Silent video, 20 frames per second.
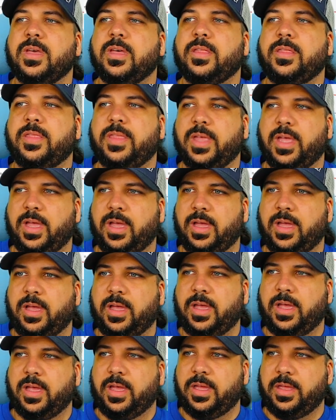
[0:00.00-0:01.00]

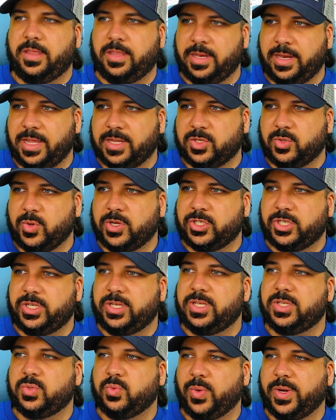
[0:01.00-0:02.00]
The next question
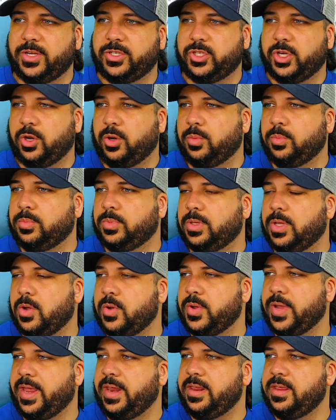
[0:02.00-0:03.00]
is, where's your home
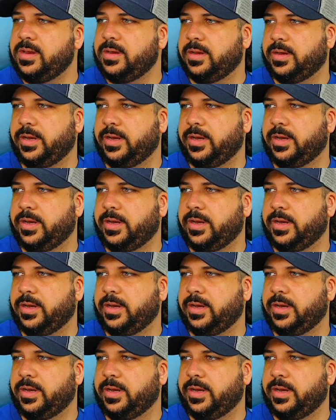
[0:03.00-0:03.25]
located?